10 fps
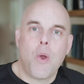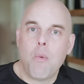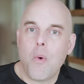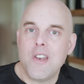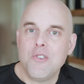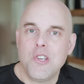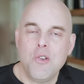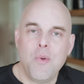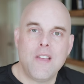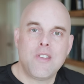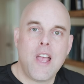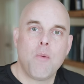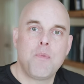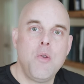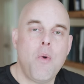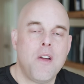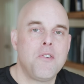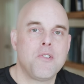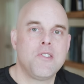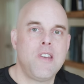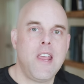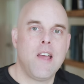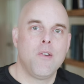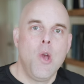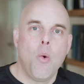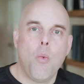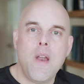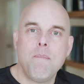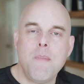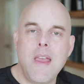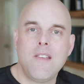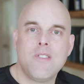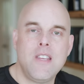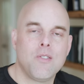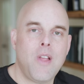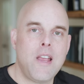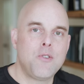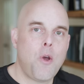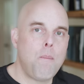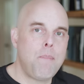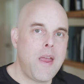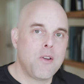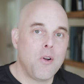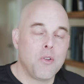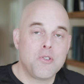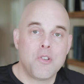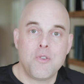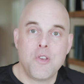what I want to do is help you understand what makes these light taupe paint colors so